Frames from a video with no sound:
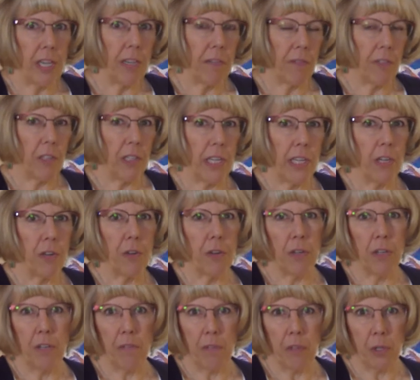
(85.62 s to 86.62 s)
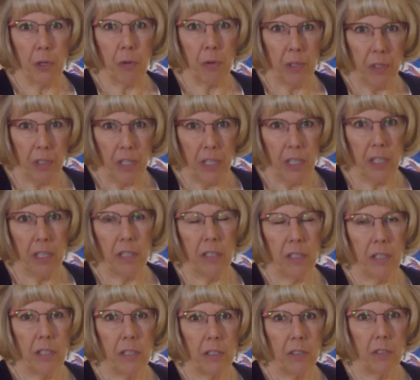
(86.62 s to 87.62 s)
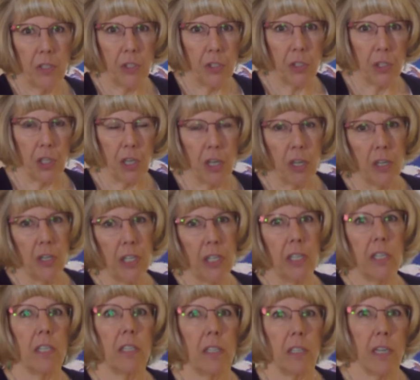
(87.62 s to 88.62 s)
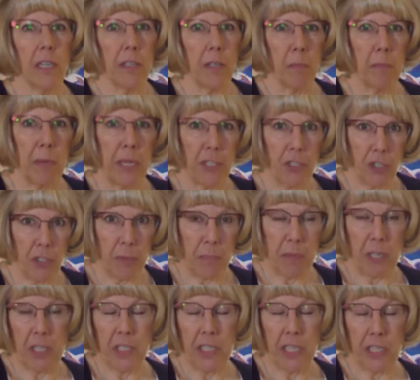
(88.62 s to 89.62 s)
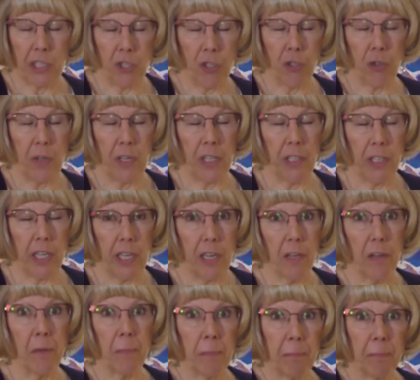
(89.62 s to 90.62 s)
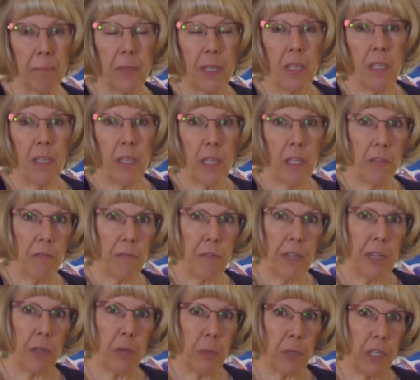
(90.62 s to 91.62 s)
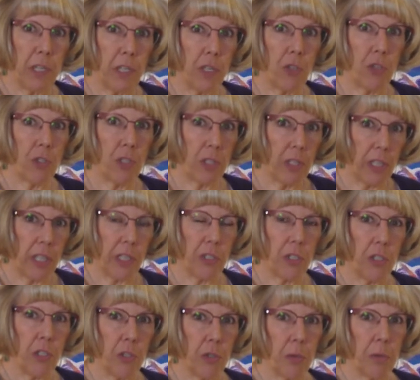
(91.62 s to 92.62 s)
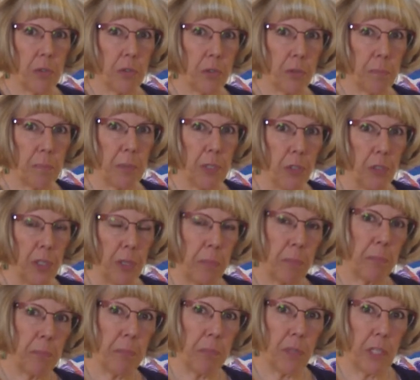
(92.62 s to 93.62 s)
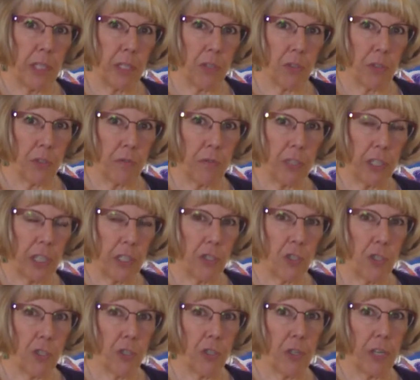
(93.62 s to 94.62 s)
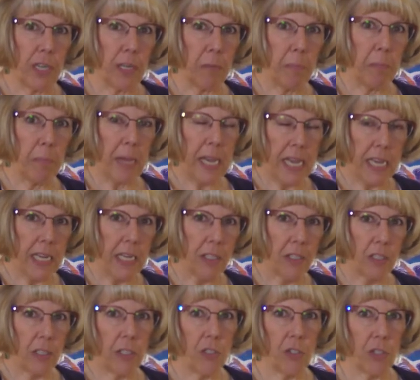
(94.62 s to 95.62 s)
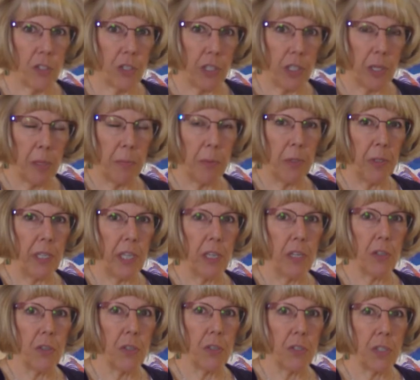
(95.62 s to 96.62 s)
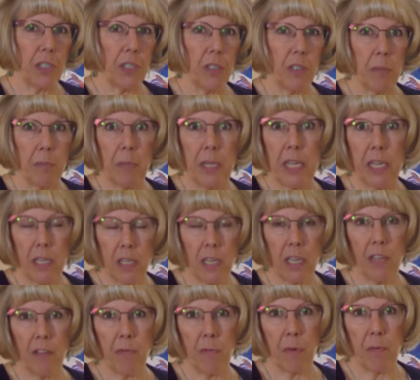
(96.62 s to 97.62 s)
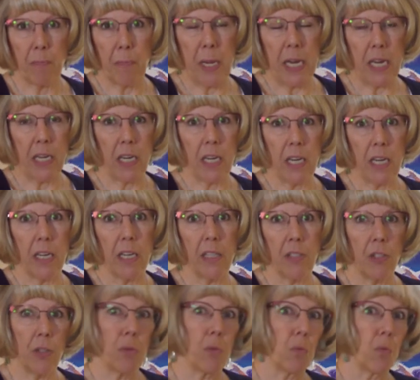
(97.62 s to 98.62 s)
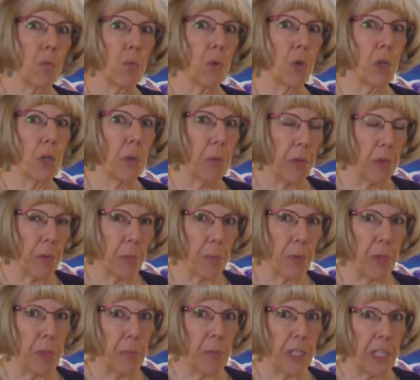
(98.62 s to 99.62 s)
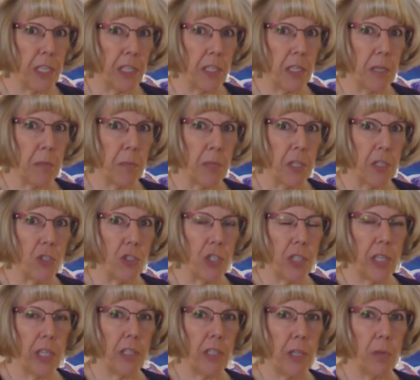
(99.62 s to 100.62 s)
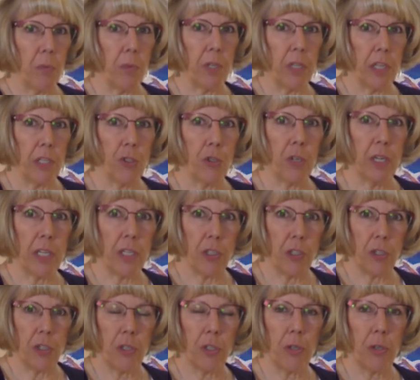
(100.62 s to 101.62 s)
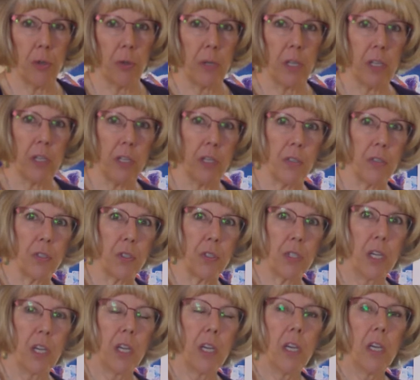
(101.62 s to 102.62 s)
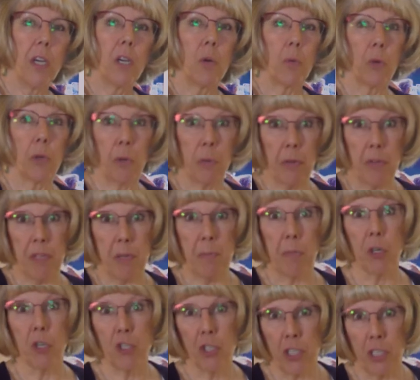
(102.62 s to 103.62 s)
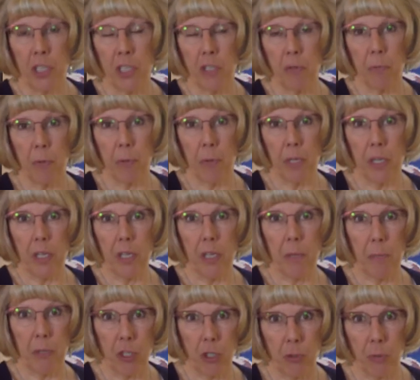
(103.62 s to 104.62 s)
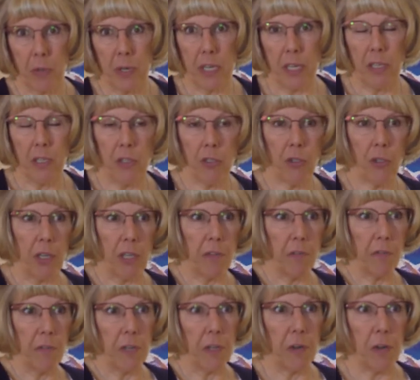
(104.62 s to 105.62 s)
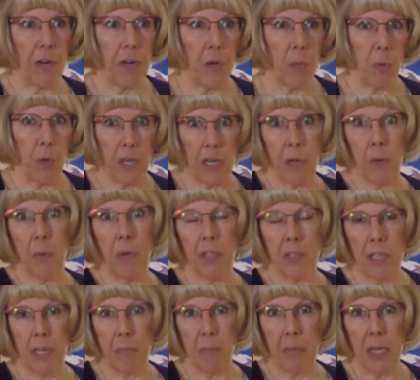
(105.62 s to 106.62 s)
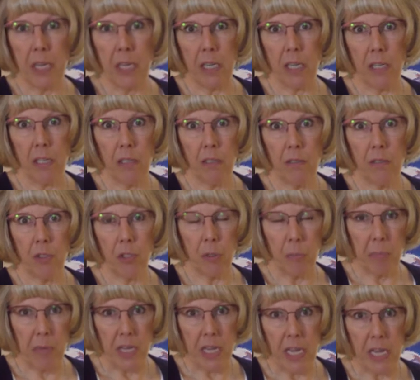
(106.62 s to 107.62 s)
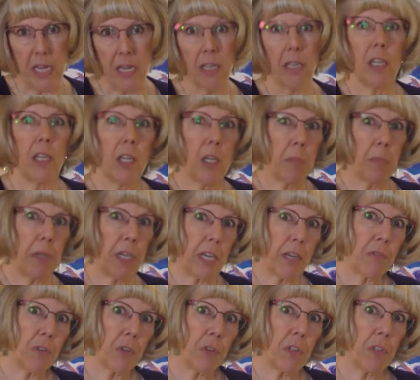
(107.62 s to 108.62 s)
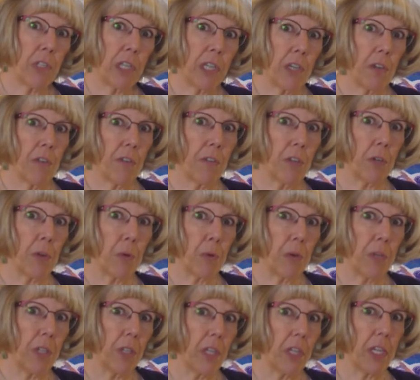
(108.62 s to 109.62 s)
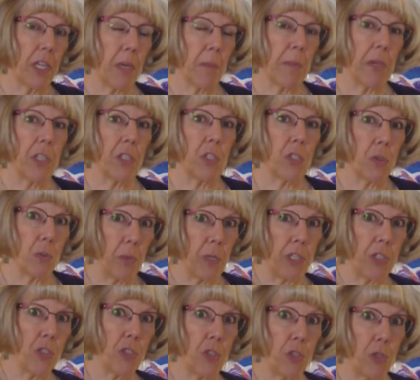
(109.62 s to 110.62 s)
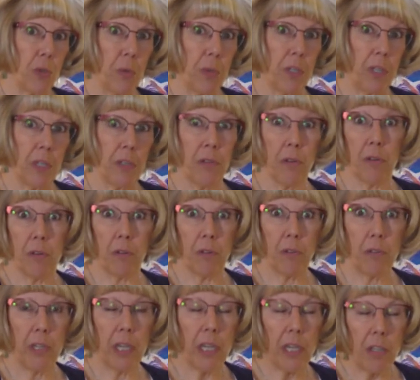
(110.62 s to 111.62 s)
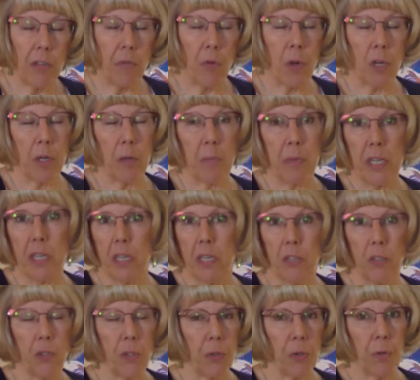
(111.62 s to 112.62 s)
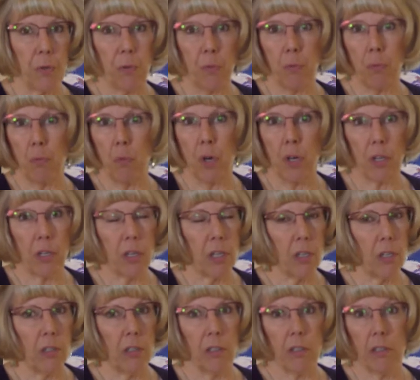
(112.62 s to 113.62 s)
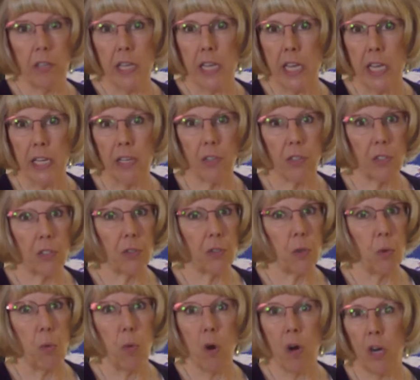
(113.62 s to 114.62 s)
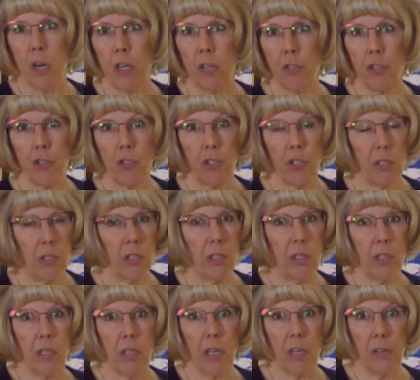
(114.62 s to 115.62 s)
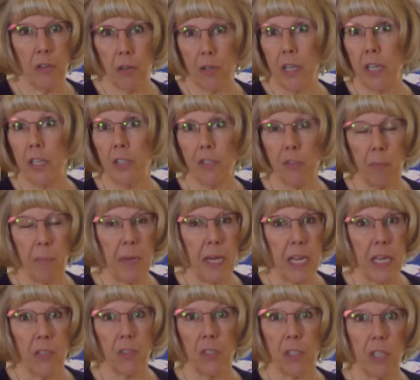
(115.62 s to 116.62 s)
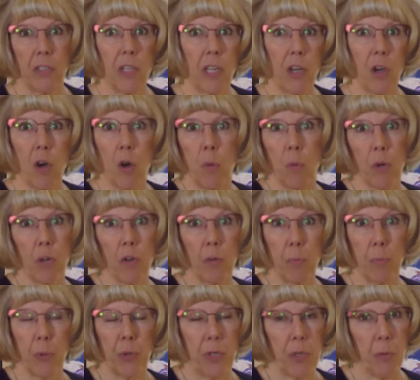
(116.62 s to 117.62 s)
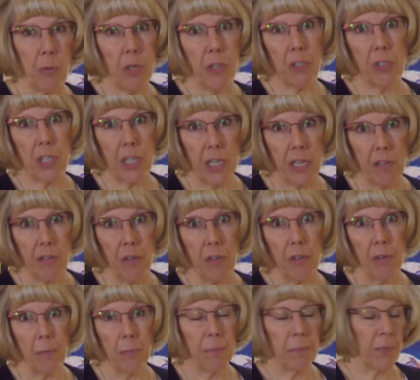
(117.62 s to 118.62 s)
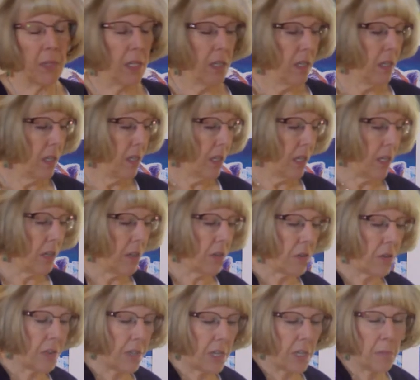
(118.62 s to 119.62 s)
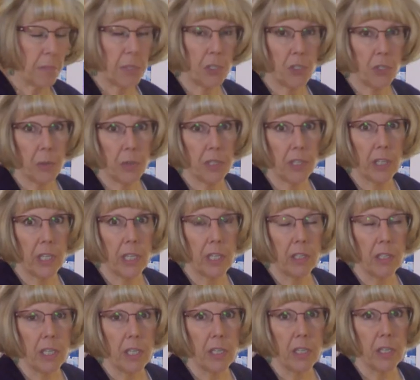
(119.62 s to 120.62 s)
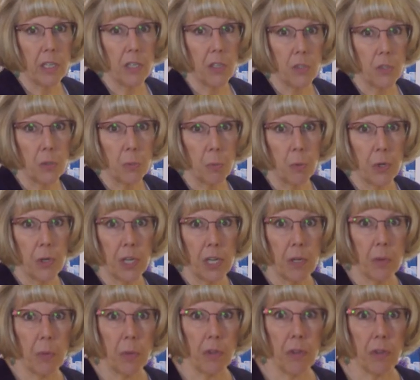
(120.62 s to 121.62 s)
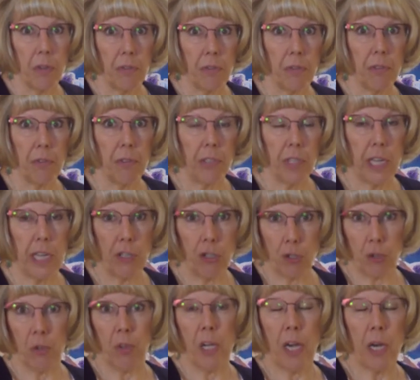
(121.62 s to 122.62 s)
have a layer of acrylic to start. Uh, it might just be a texturing layer. And in fact, what I usually like to do is build up layers of texture and paint, just a couple layers in the beginning of a painting. I don't work with a pre-planned image. And then what I try to do is work with emergent Im imagery, try and figure out what I want that painting to be. But after the layer of acrylic, I might switch to another kind of water media, so watercolor, ink, gouache, other kinds of paints, and they all work pretty well together. Another thing I've been doing lately is working with natural